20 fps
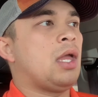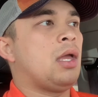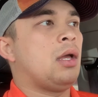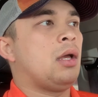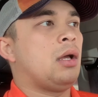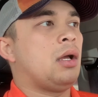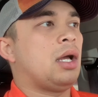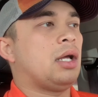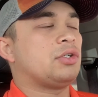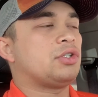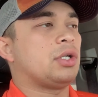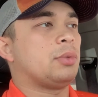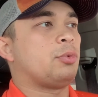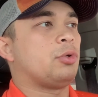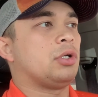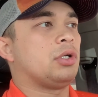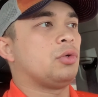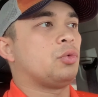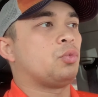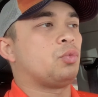how should I
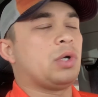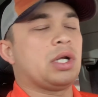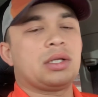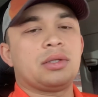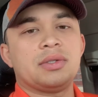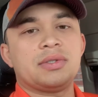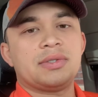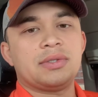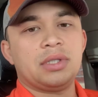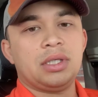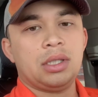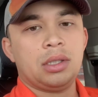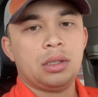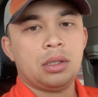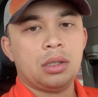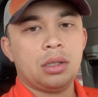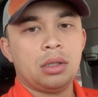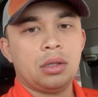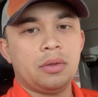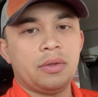put it, recklessly
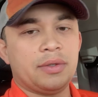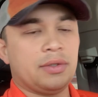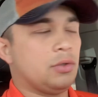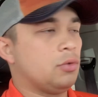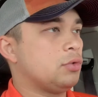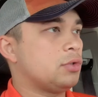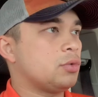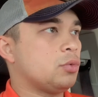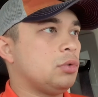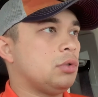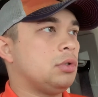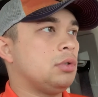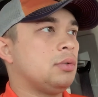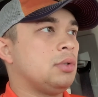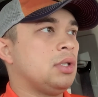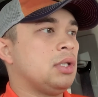than usual.